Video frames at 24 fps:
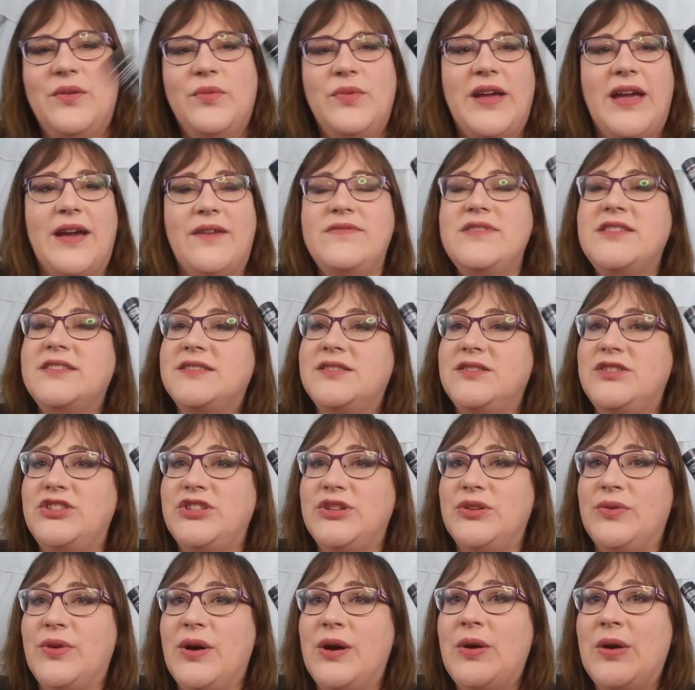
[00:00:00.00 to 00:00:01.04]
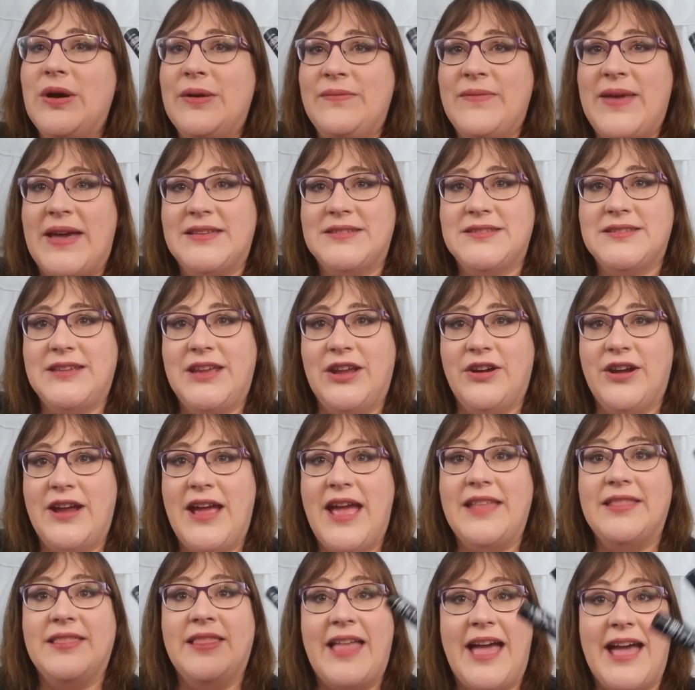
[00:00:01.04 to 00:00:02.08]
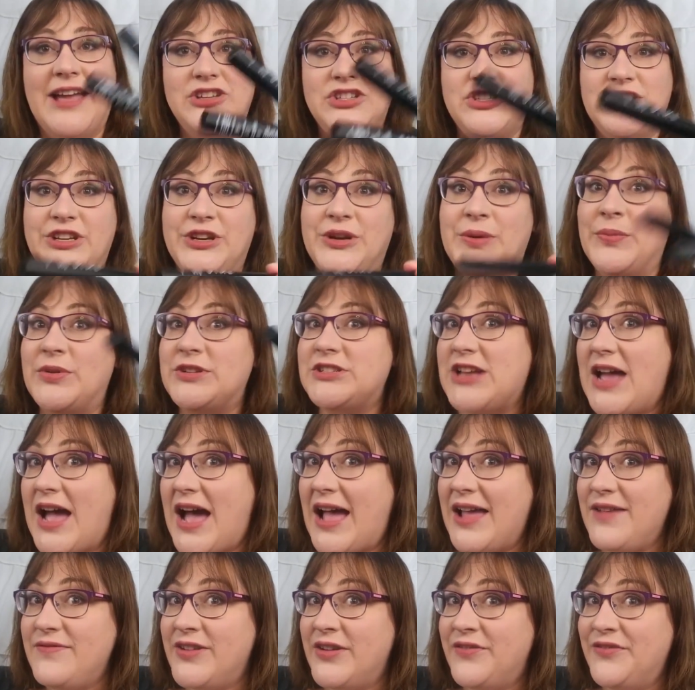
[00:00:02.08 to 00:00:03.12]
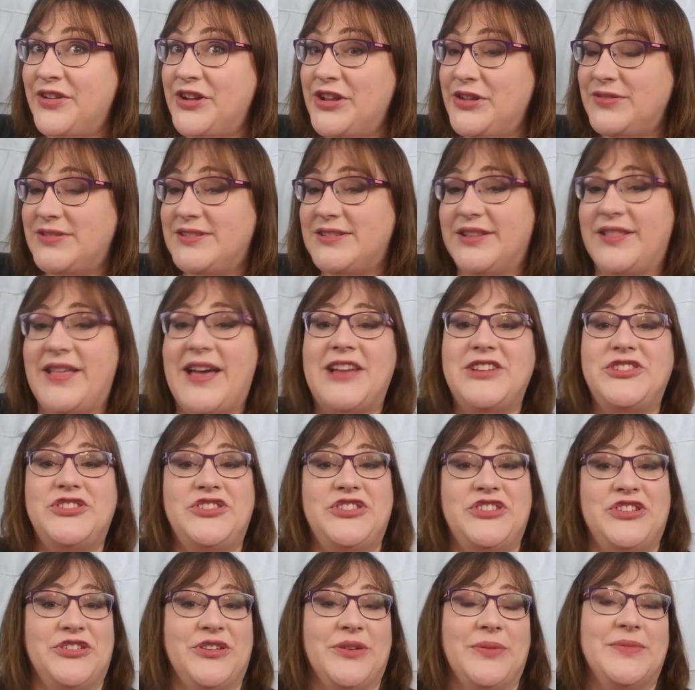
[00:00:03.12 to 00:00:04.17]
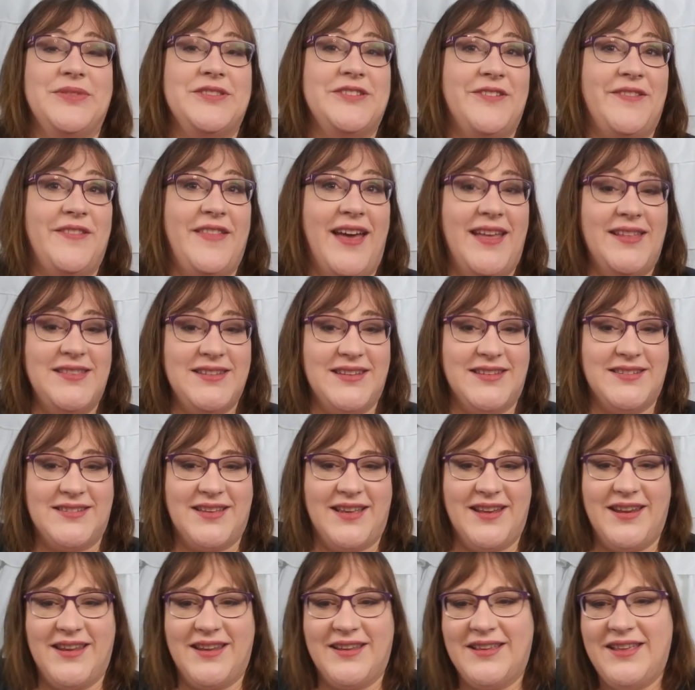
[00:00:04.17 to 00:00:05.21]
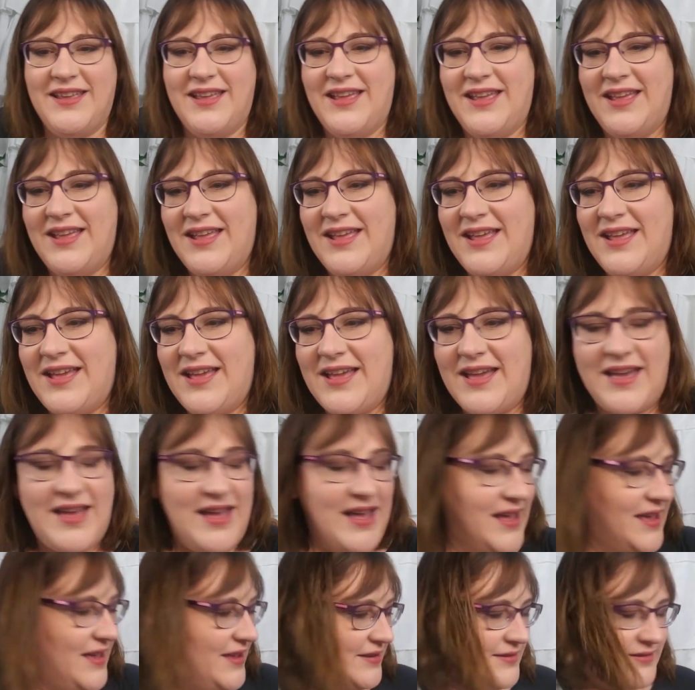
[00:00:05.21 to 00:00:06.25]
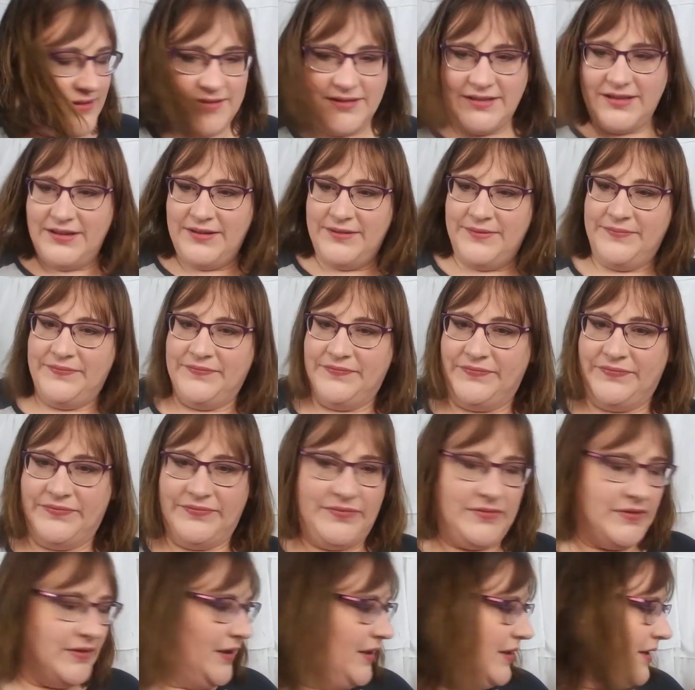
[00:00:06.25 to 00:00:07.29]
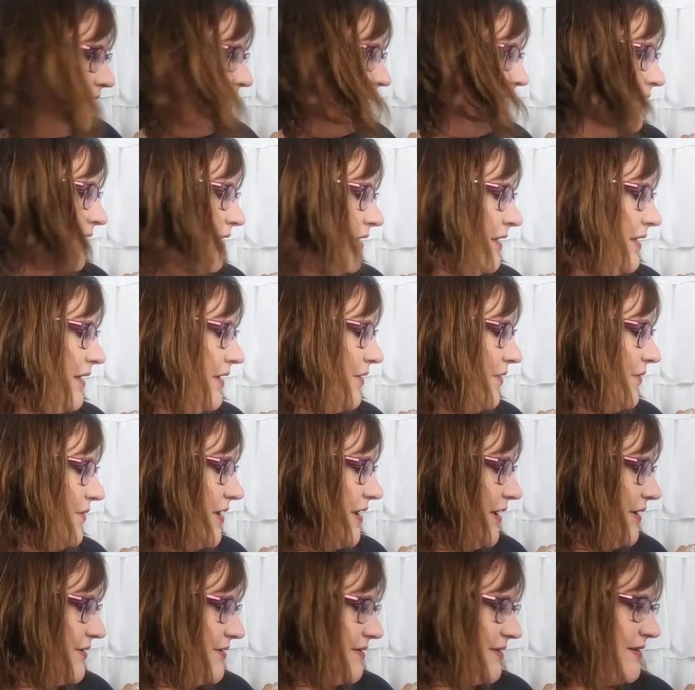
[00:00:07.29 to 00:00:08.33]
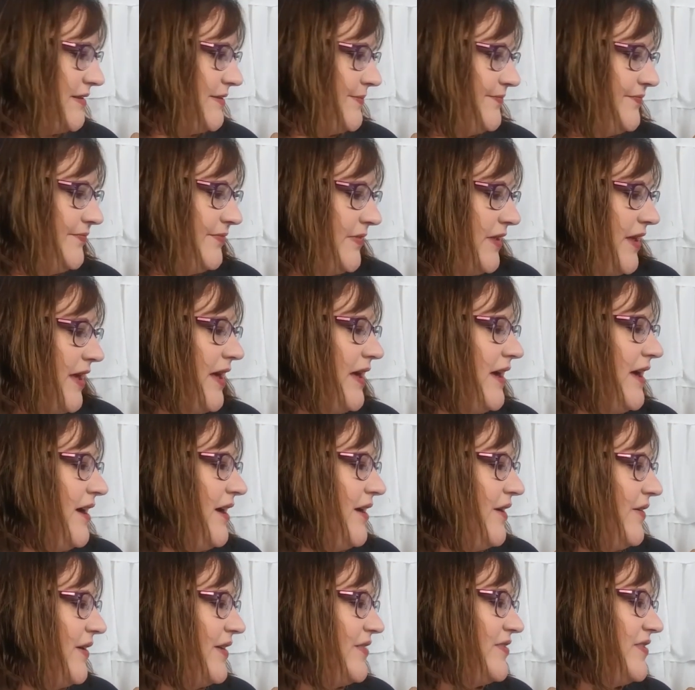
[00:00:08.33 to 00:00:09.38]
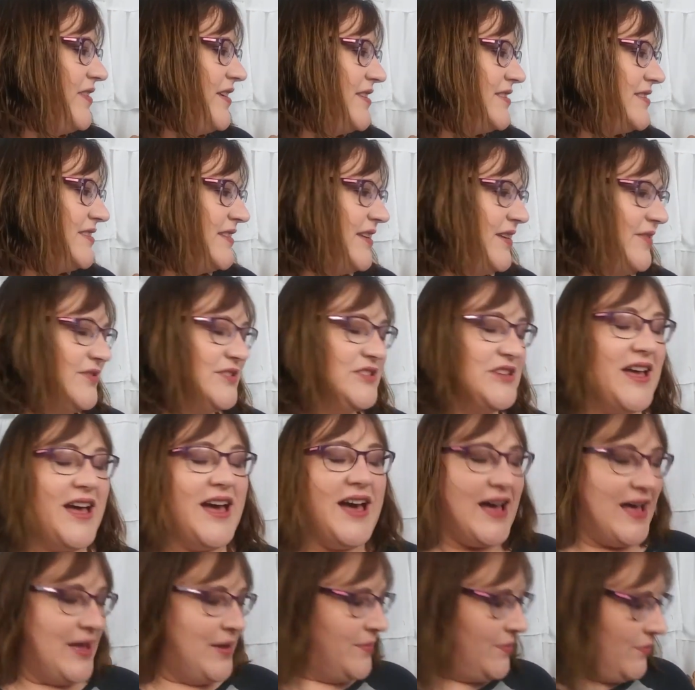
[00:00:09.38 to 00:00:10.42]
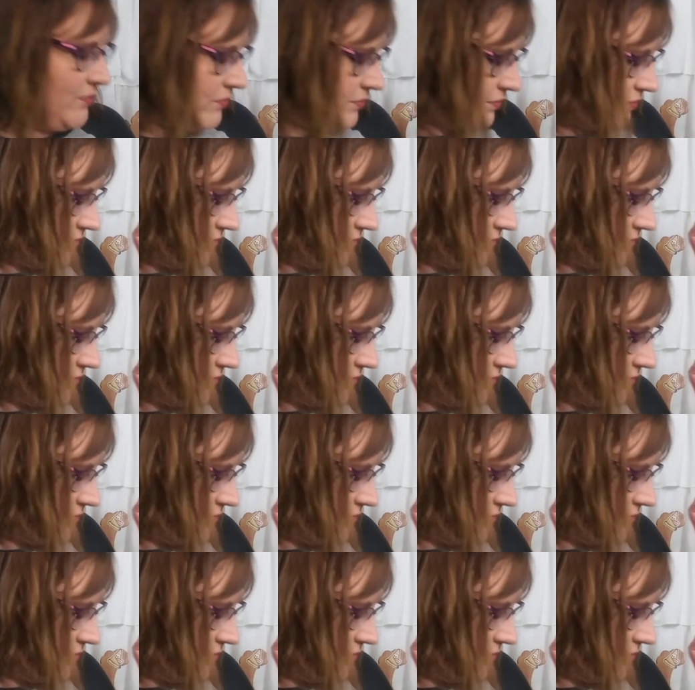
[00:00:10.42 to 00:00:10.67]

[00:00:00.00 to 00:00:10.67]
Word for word: We have this duo, a mascara and lash serum, which I've never used a lash serum, so that's exciting. And what else? Oh, and this, if I,